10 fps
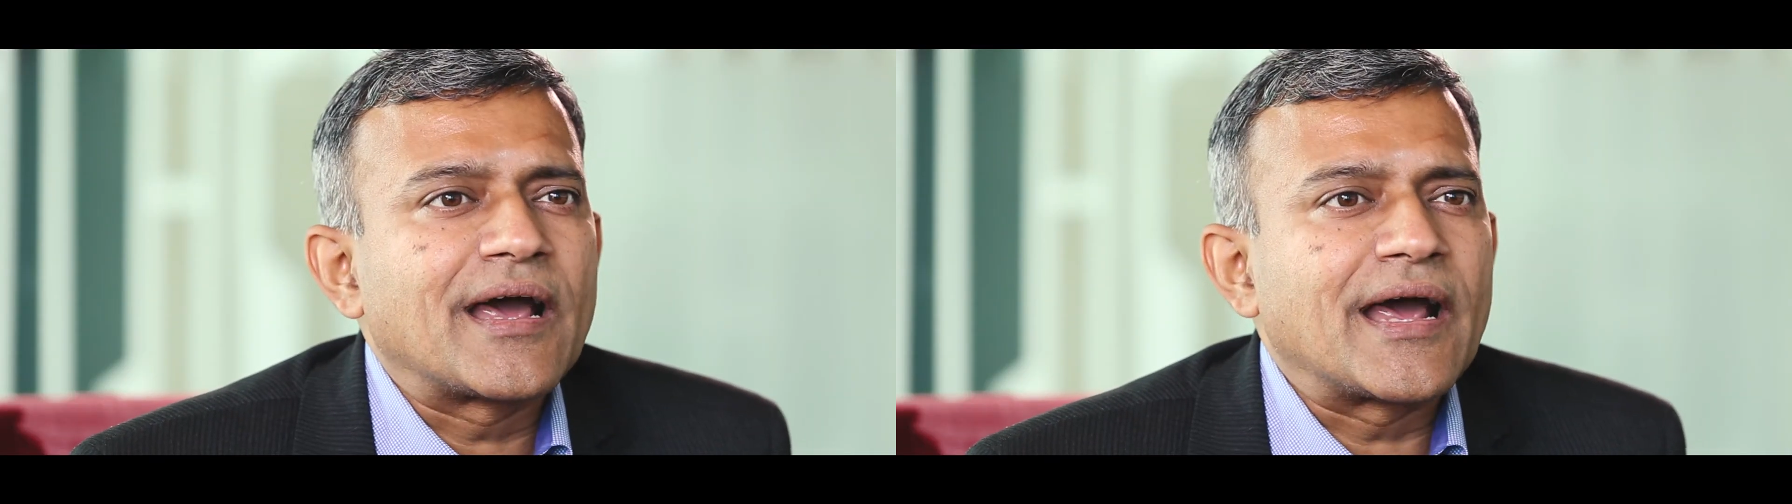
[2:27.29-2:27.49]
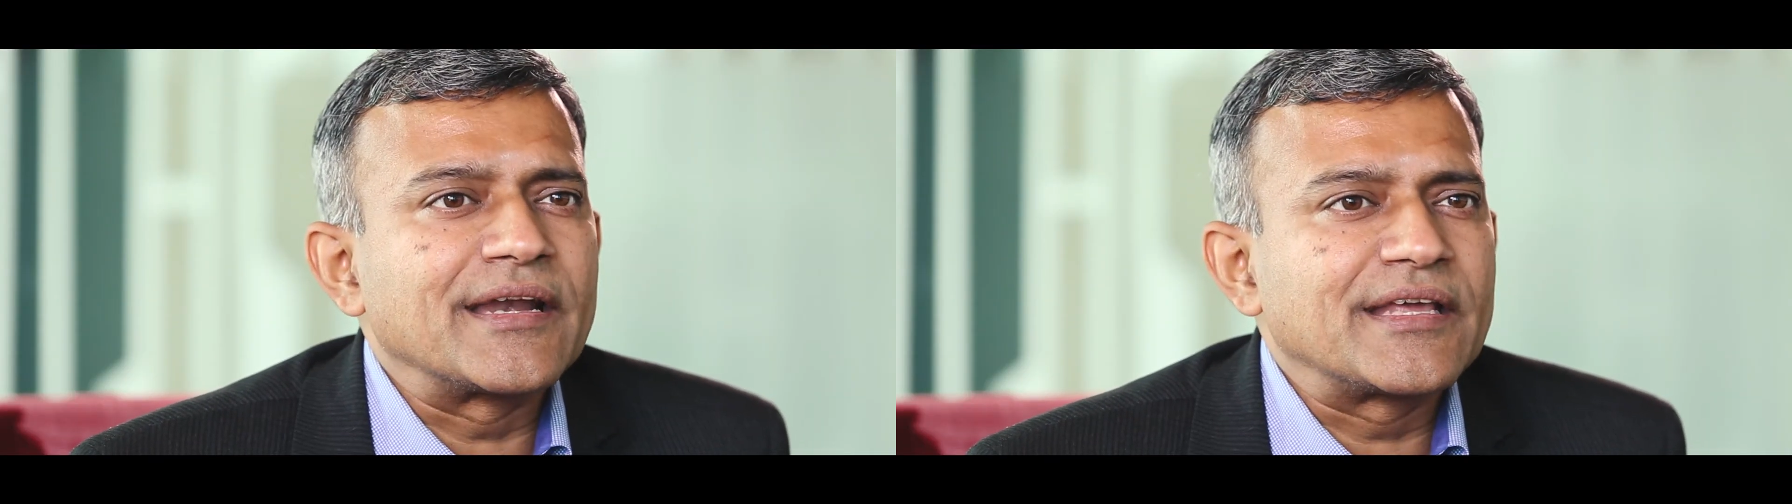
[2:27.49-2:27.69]

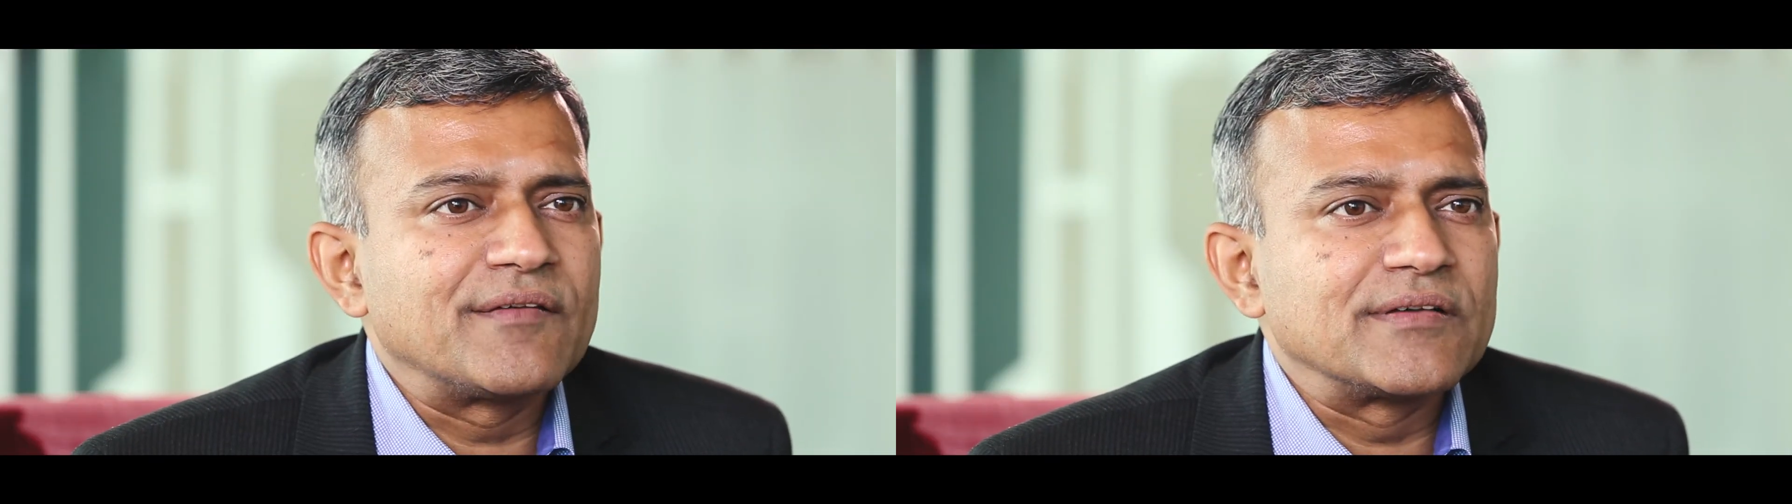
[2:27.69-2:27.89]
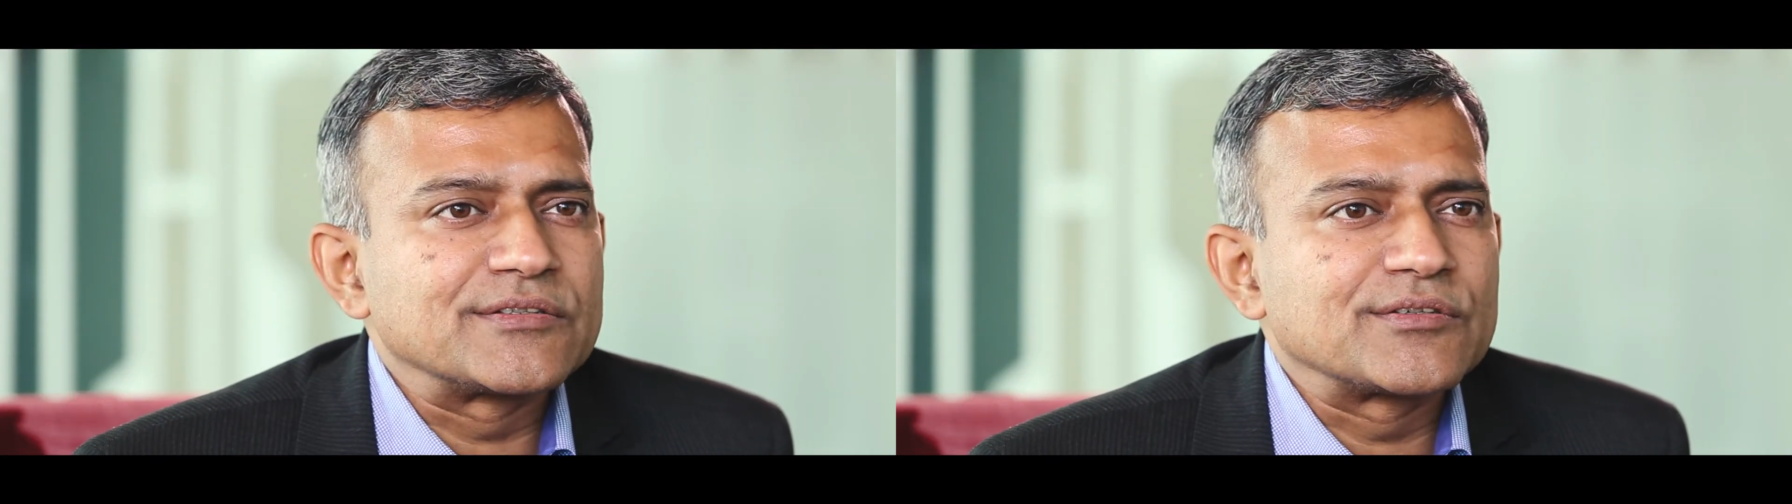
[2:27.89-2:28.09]
and
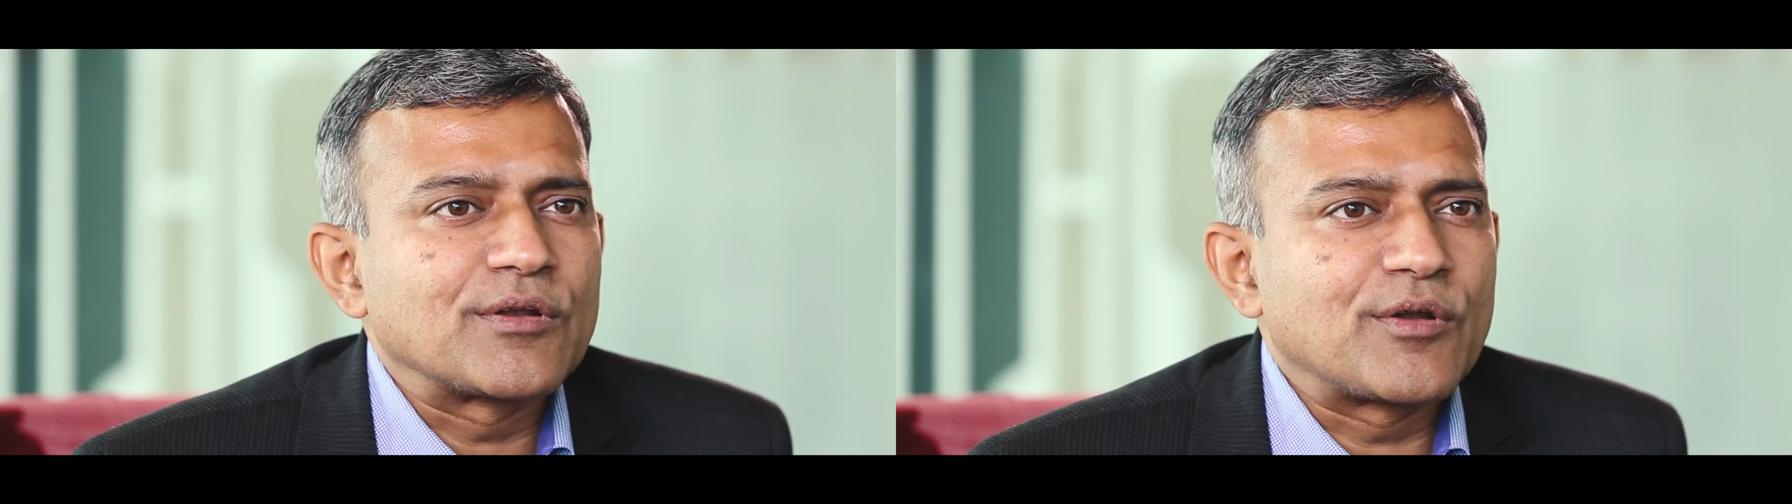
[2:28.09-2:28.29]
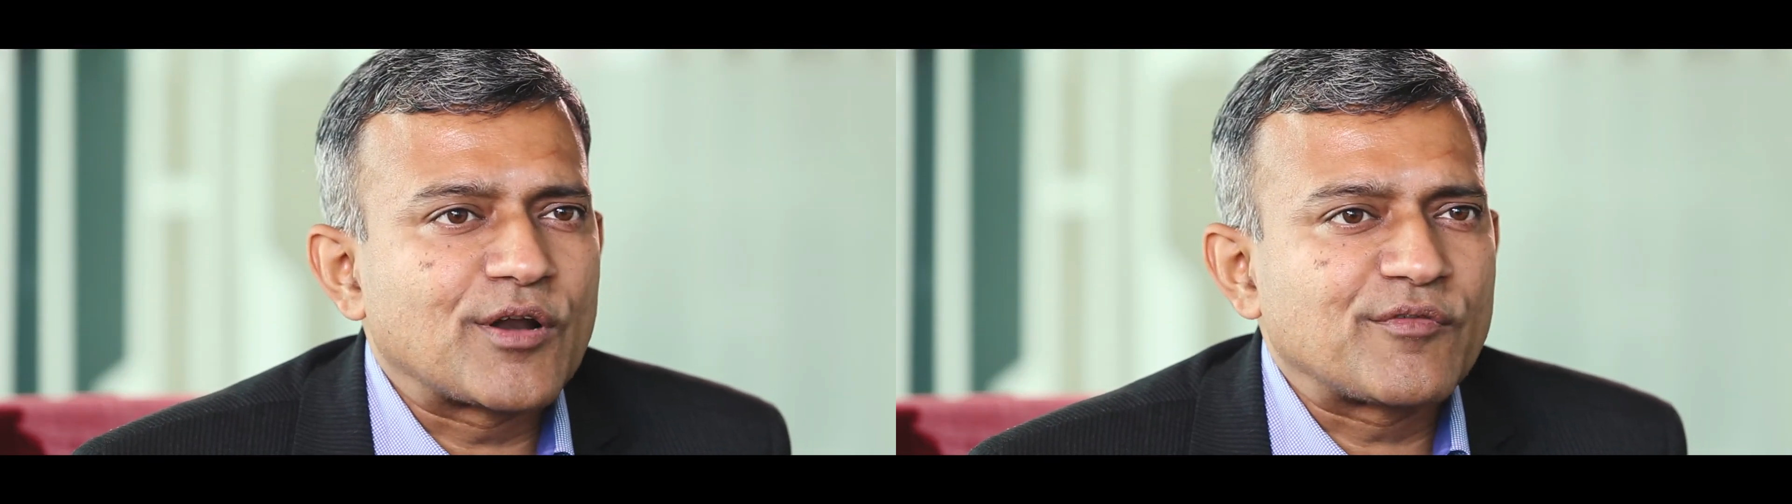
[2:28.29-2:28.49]
gave us
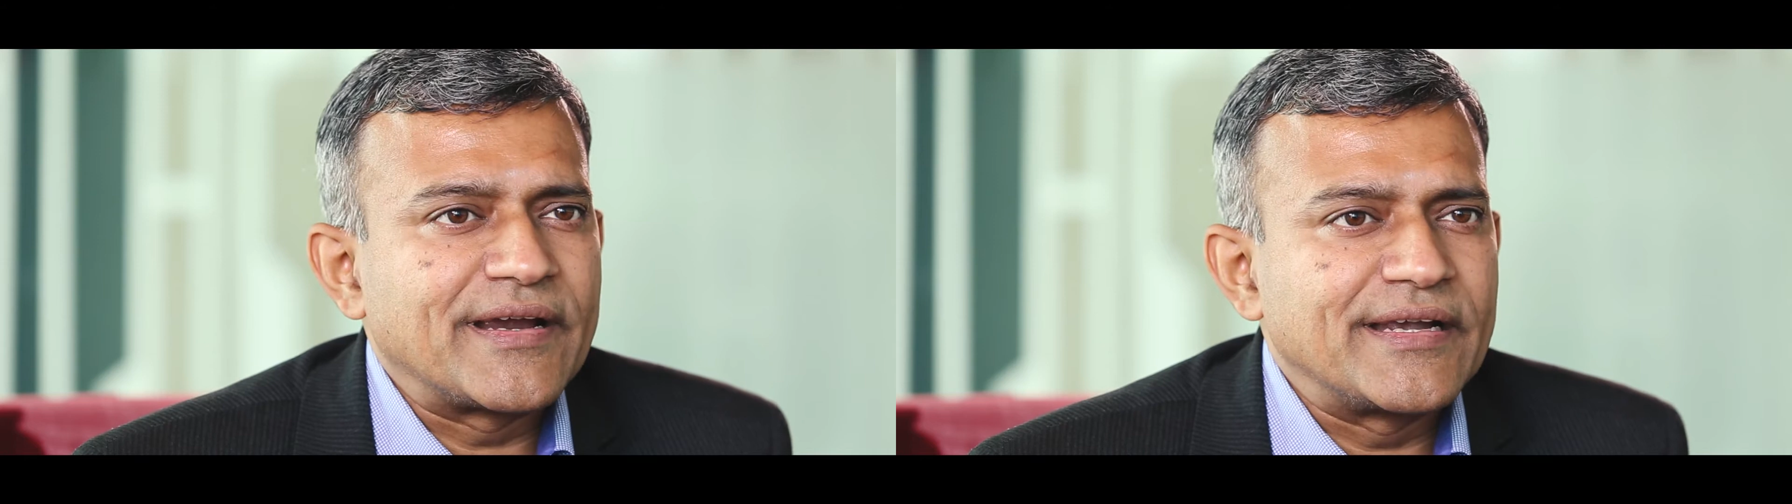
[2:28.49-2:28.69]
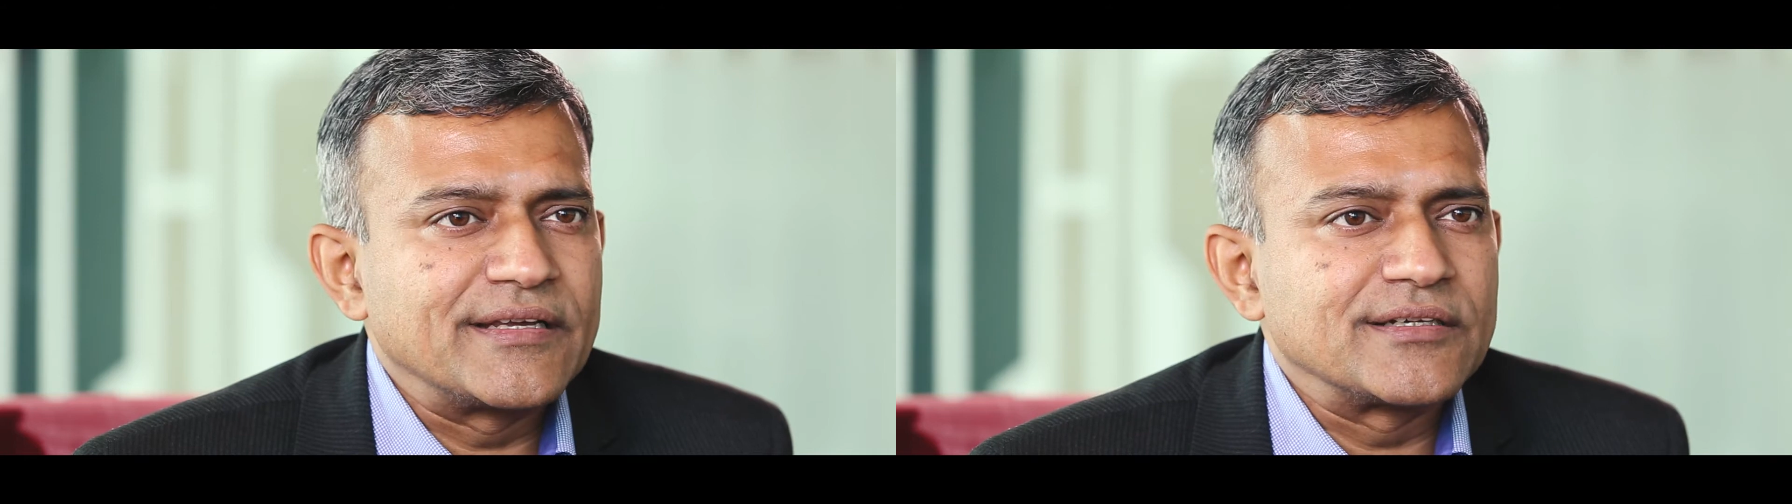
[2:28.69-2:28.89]
a lot of
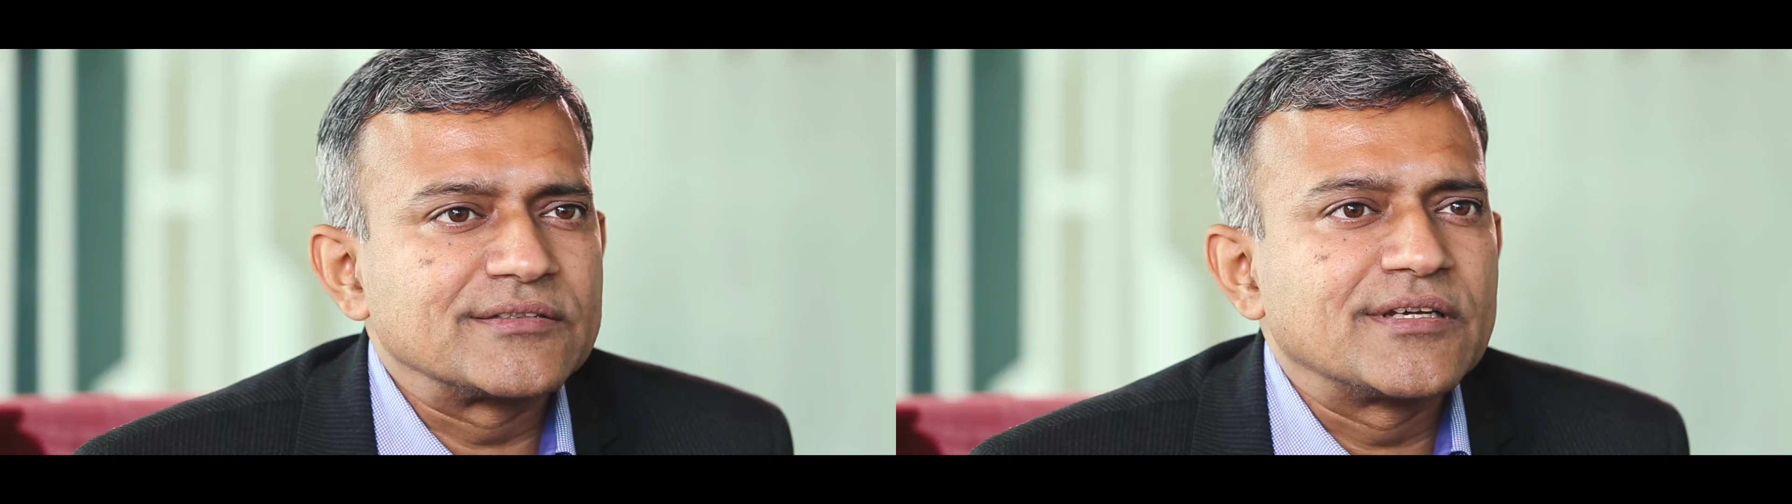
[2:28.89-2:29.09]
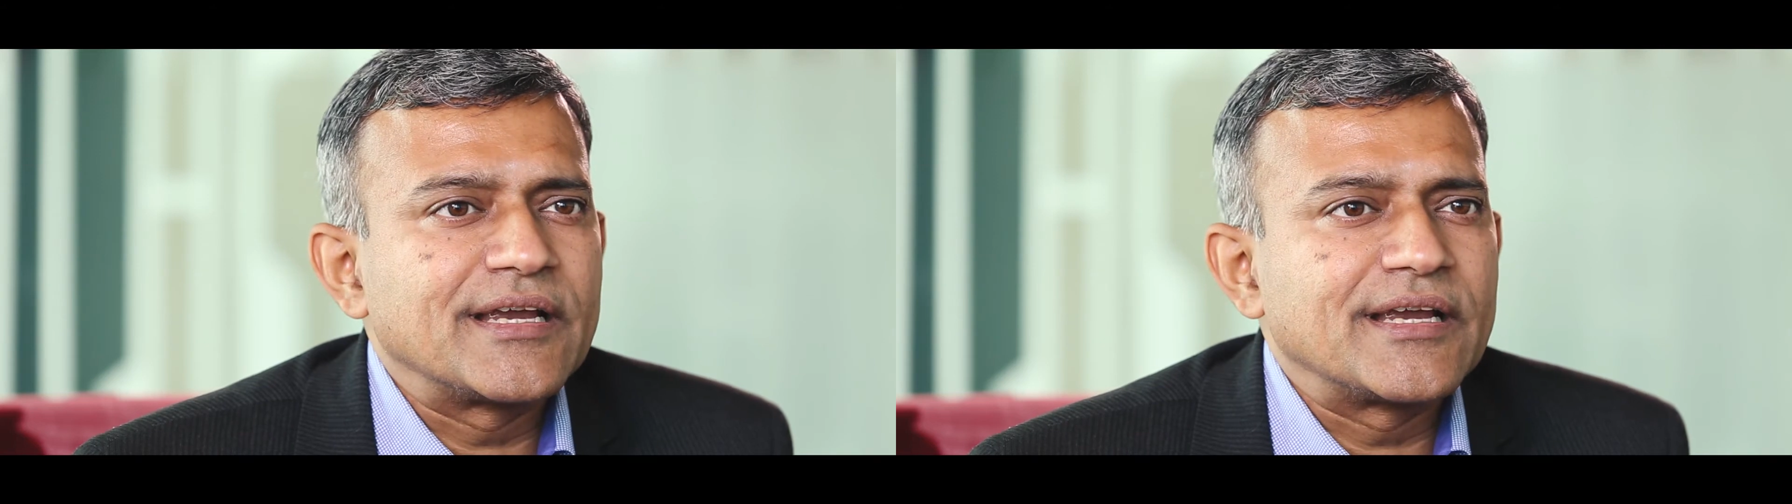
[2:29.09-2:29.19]
ideas